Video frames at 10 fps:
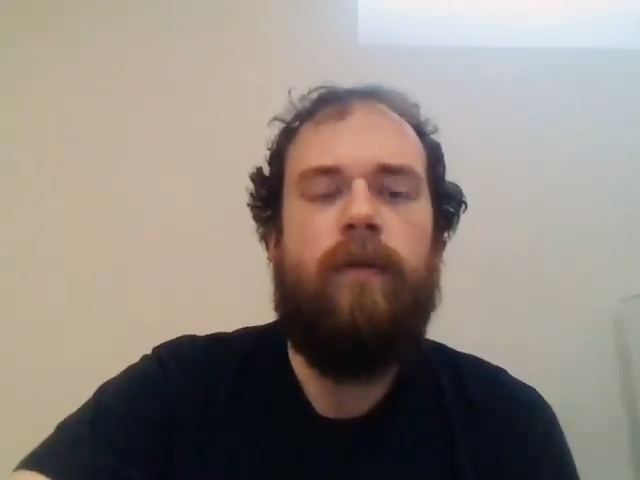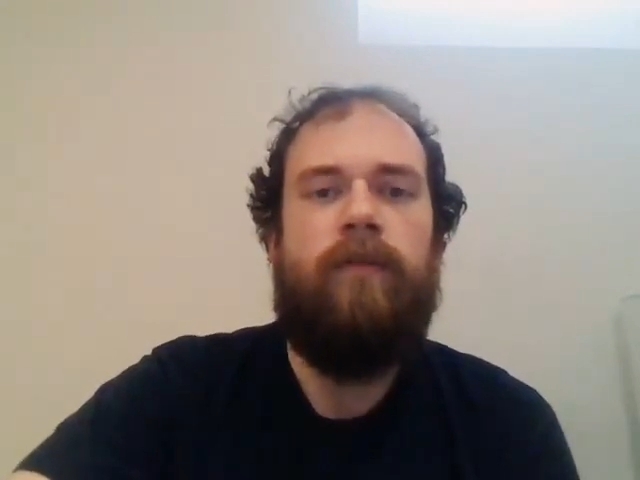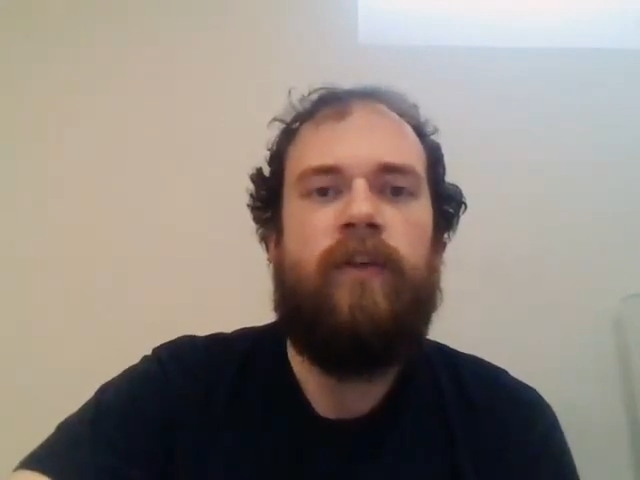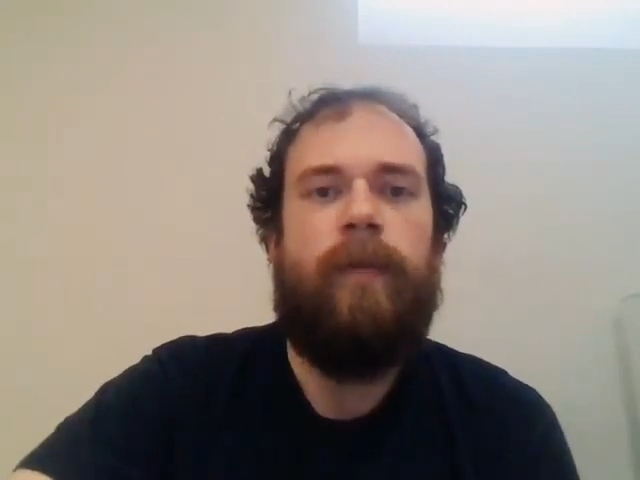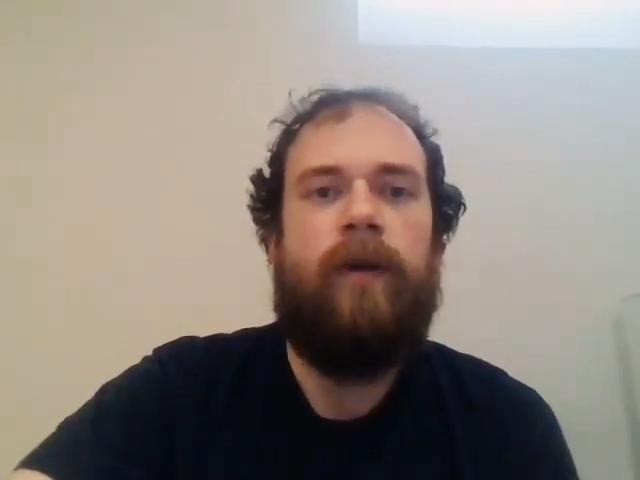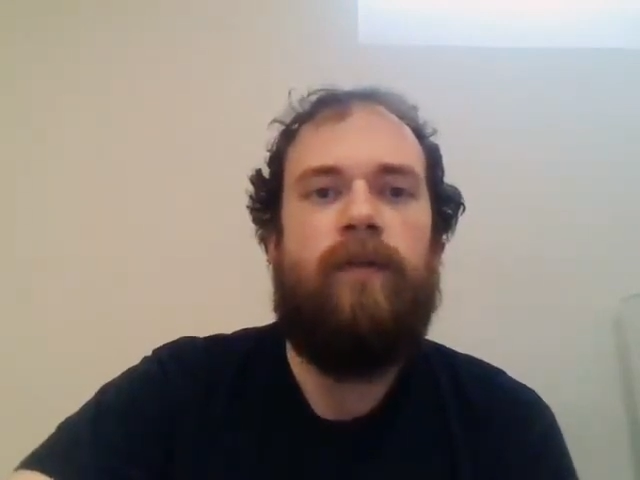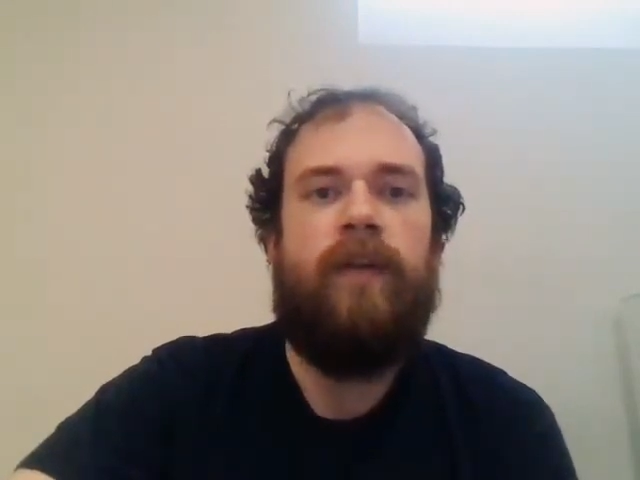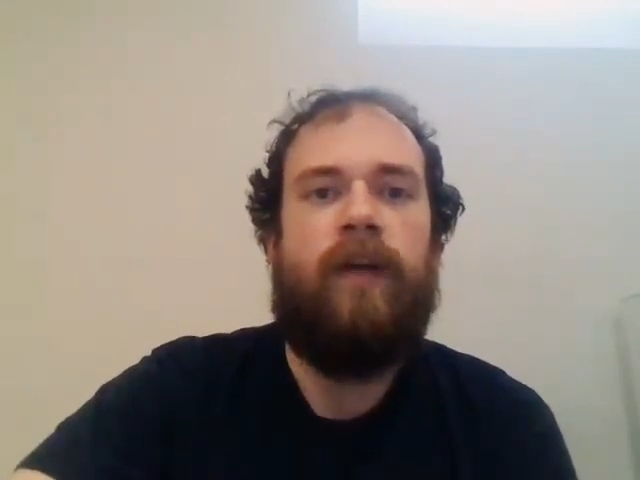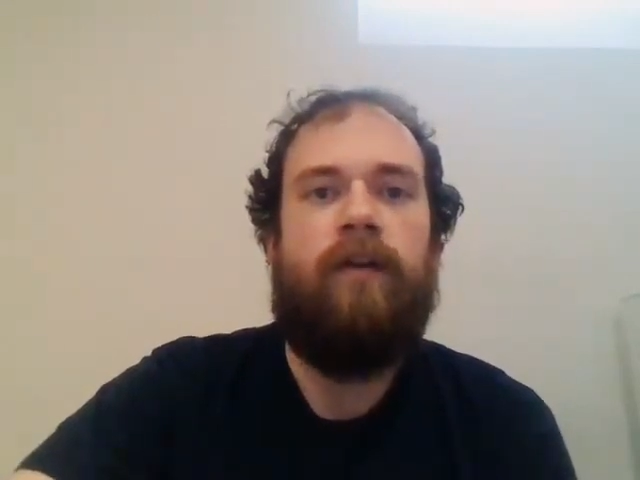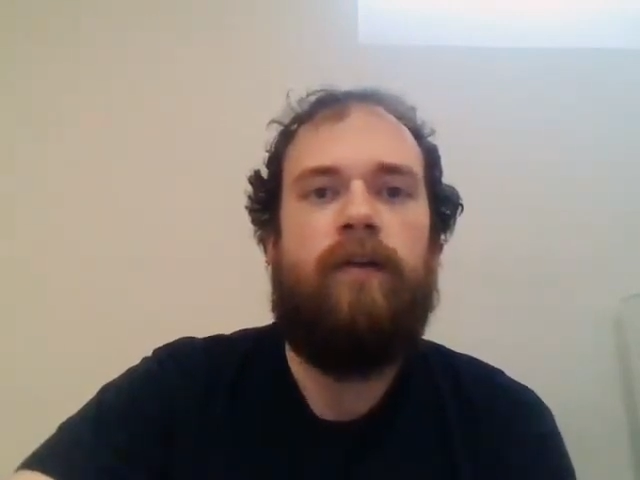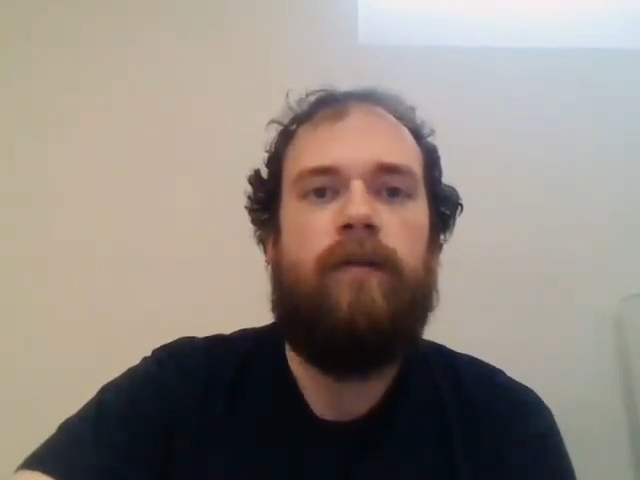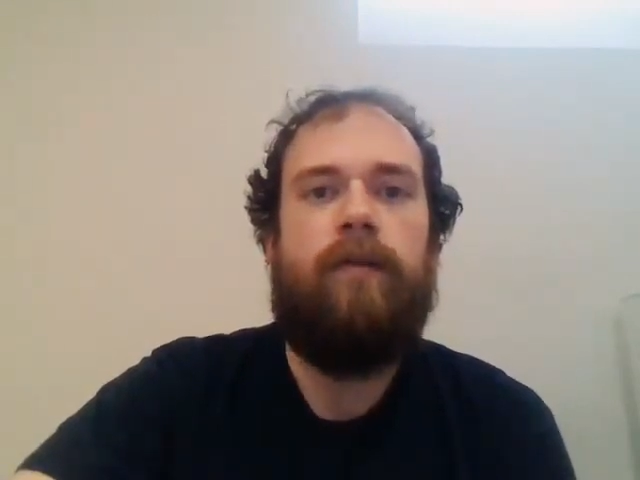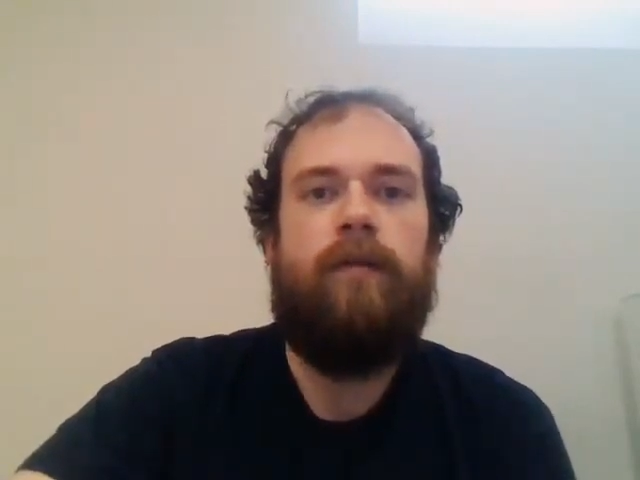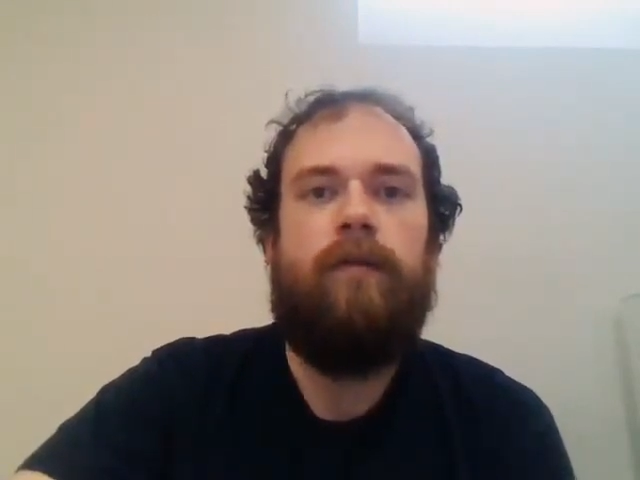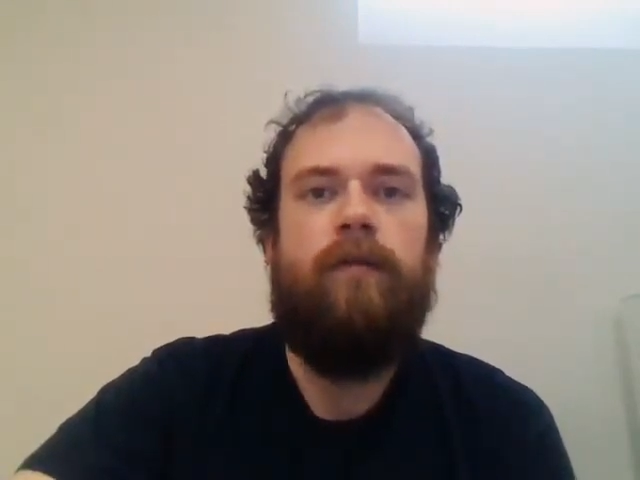Let me check my notes again.
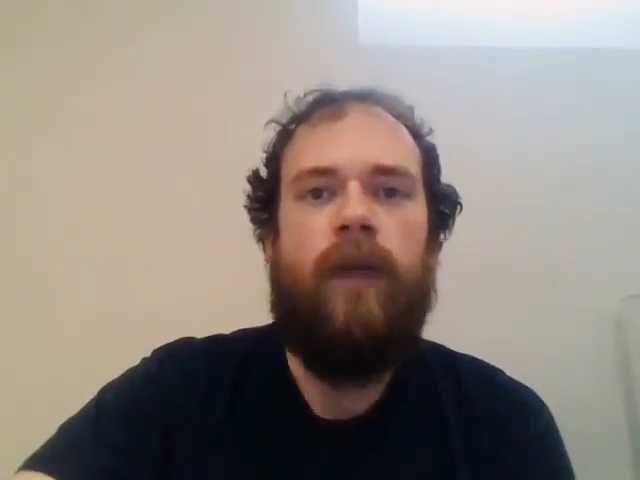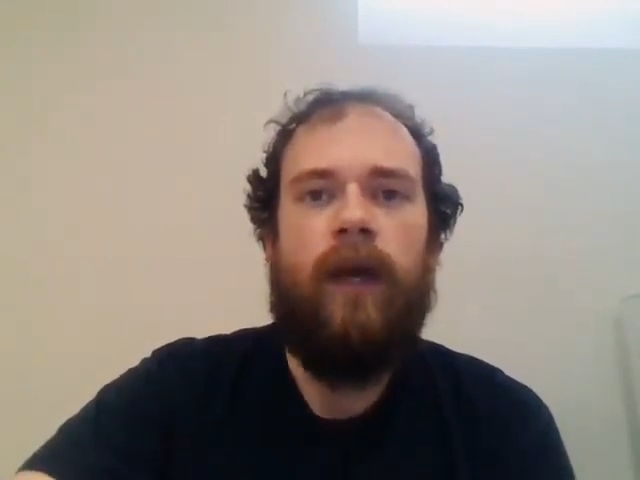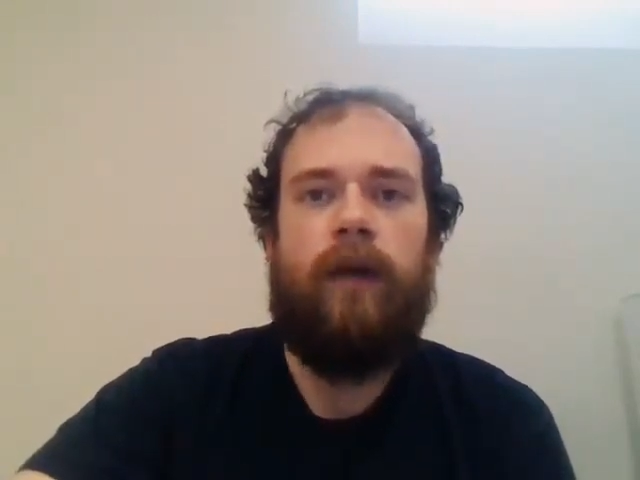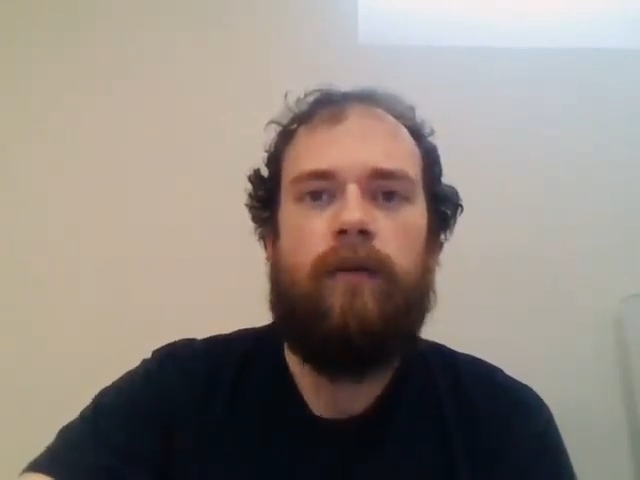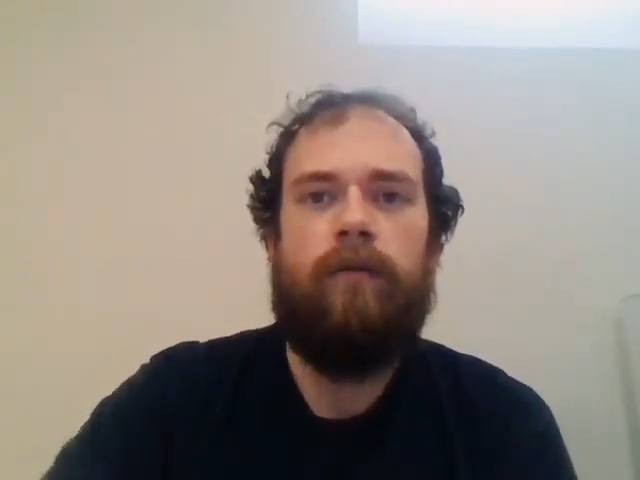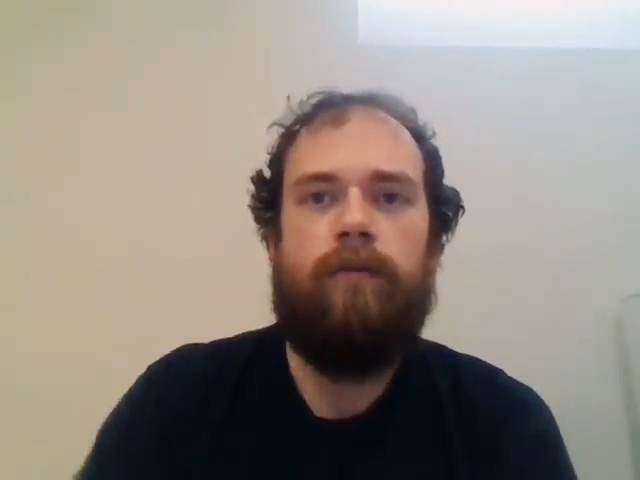Yeah,